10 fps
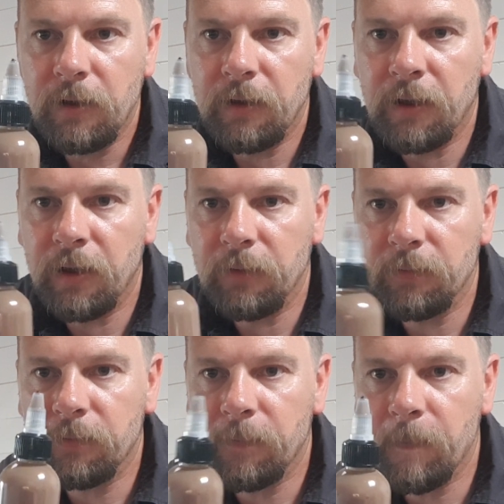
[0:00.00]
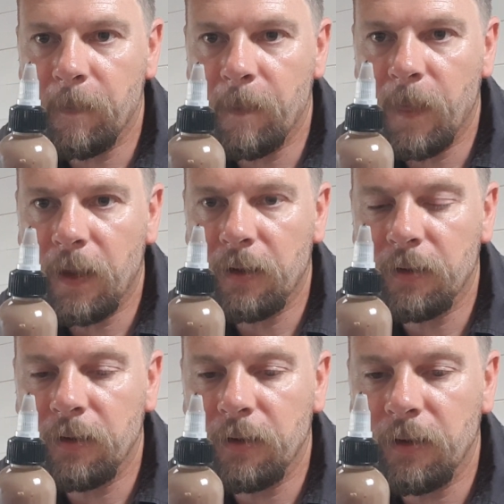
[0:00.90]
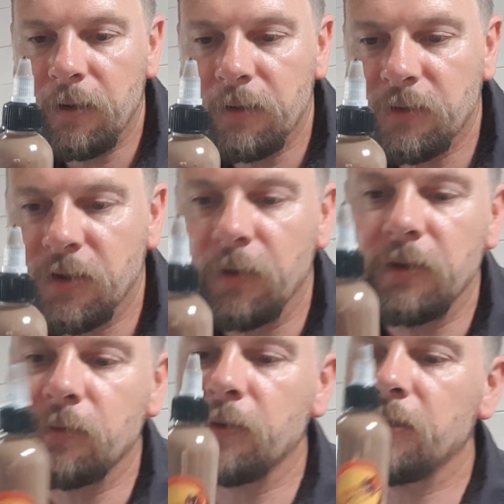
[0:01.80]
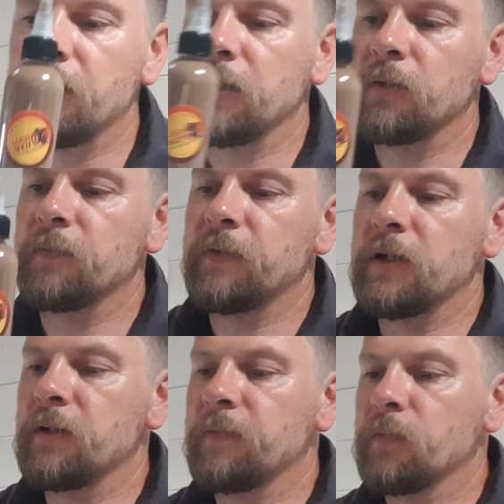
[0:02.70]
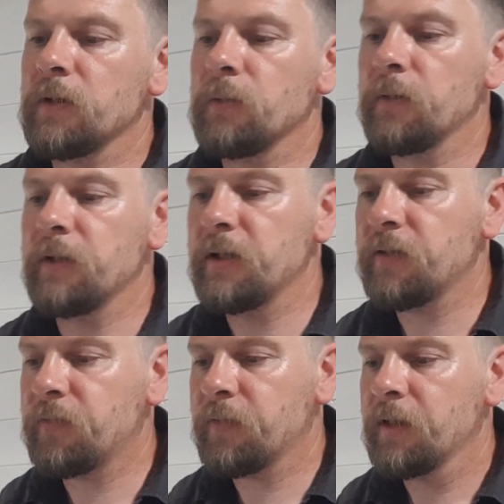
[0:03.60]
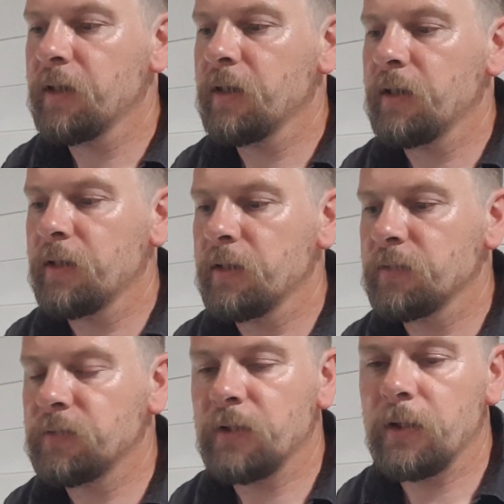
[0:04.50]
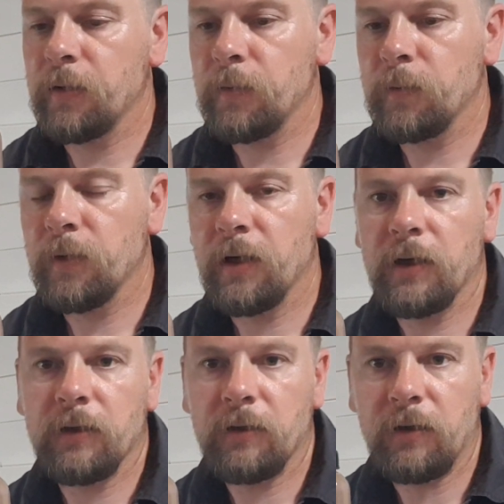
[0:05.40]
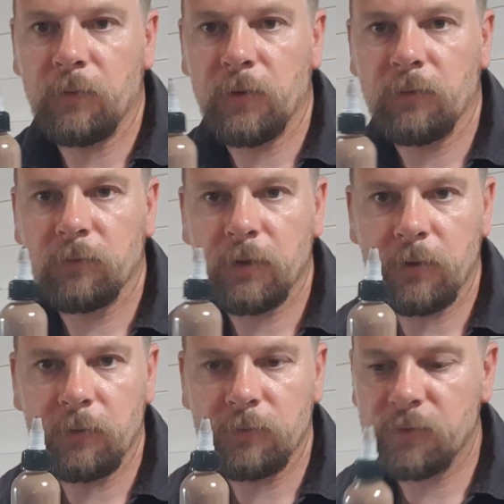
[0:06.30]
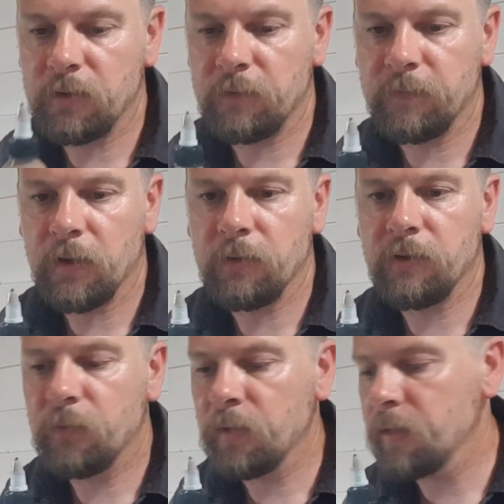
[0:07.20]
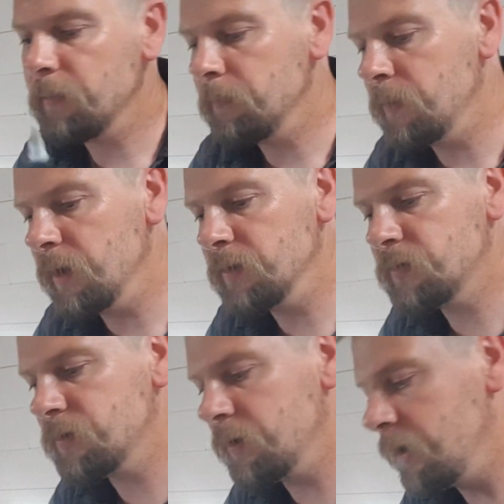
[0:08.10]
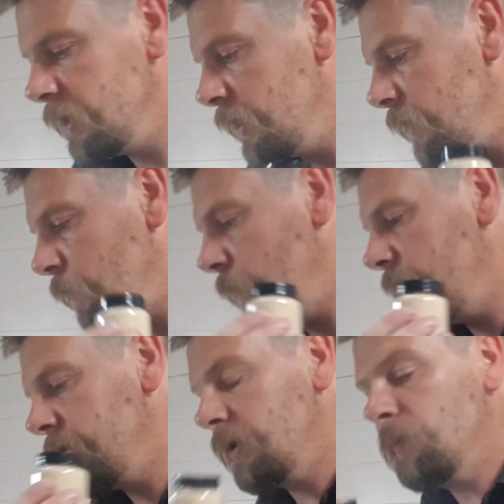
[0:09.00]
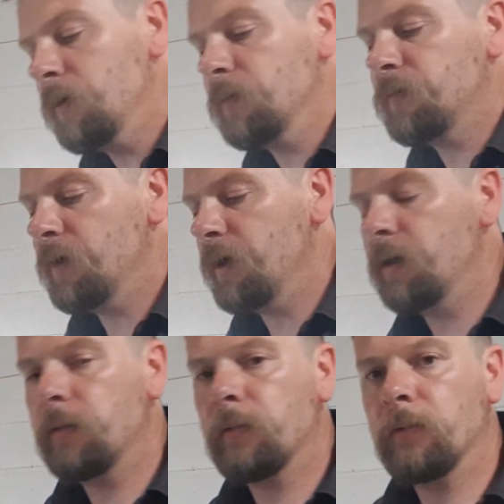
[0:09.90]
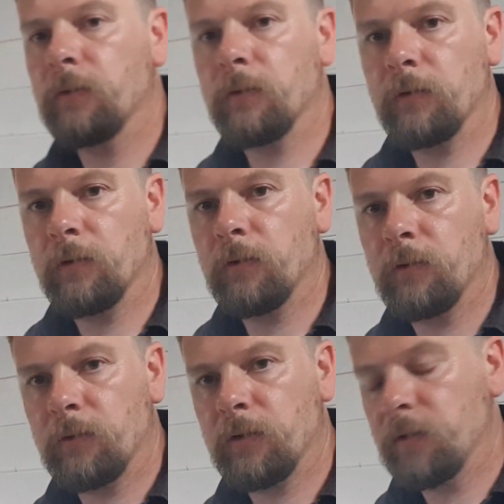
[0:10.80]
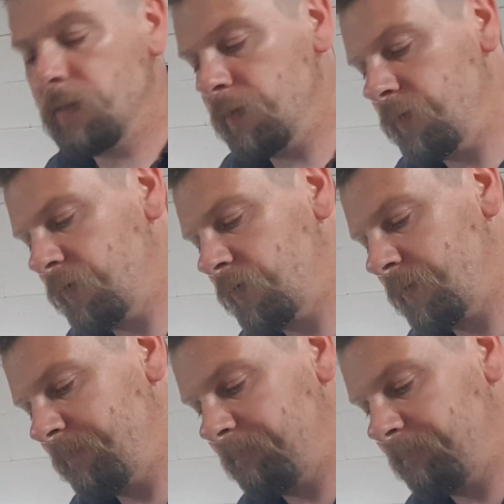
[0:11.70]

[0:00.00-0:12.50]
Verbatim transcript: Now, uh, Tony's already done a little video for you on this, so uh, I won't go too far into it, but one thing I will say is